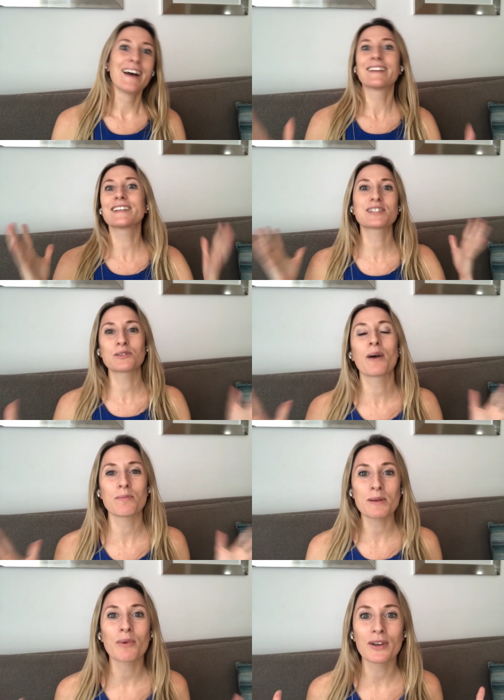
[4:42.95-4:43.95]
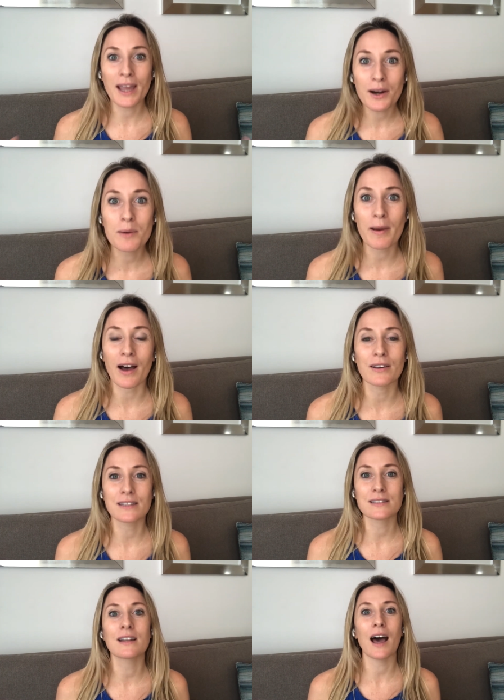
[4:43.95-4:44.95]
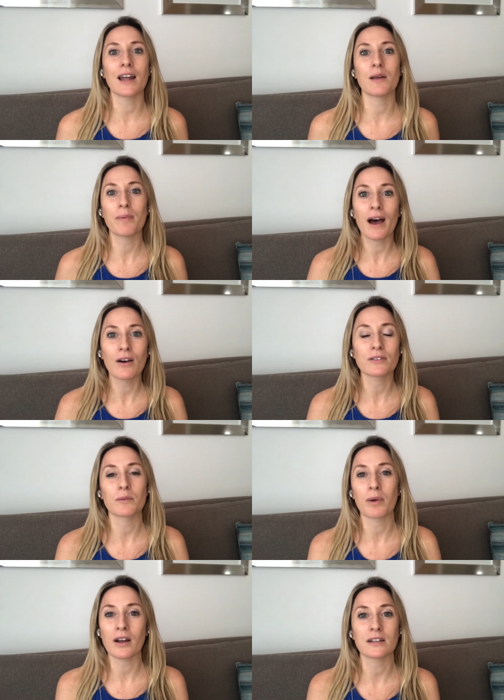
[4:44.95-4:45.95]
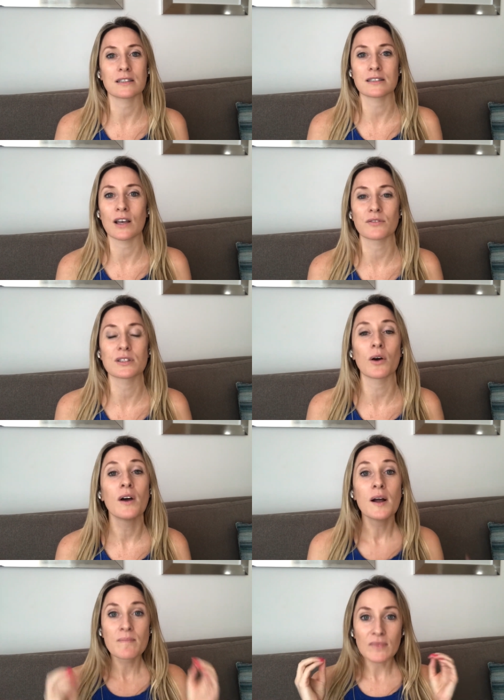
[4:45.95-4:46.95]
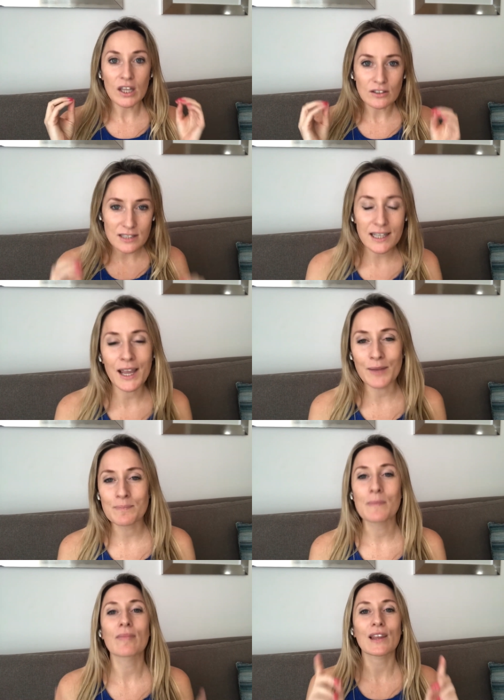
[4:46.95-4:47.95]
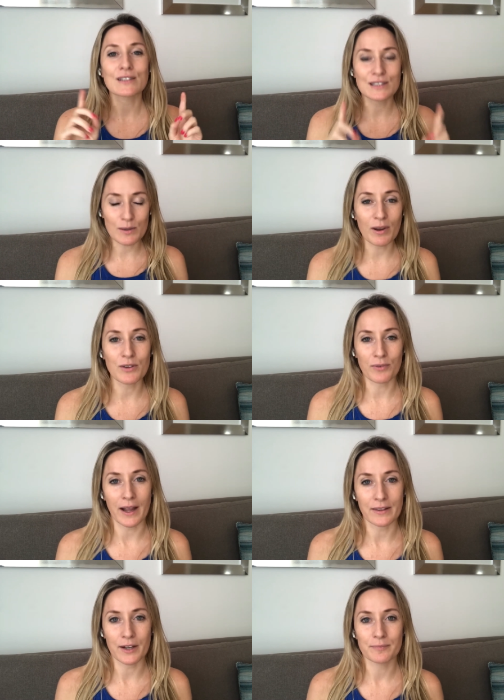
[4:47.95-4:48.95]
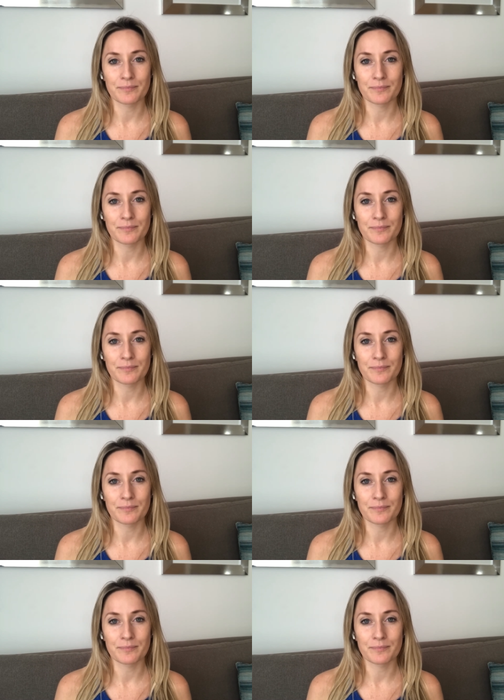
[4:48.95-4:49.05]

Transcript: this is what people care about. It's not about the product itself. So dig in, see what you find there.